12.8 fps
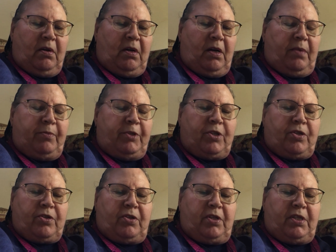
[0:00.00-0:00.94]
I'm
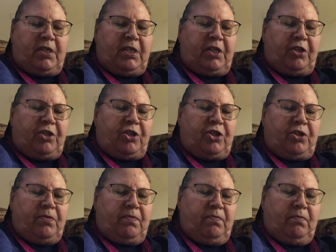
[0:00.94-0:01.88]
just gonna
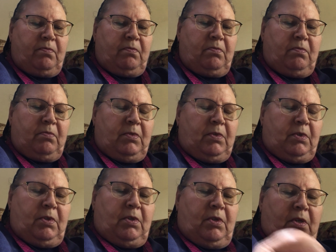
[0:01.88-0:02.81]
stitch.
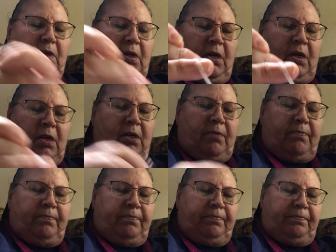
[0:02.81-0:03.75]

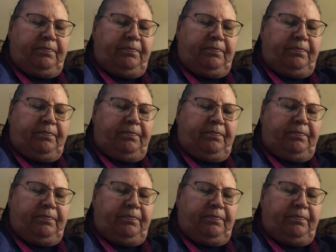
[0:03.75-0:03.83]
Um,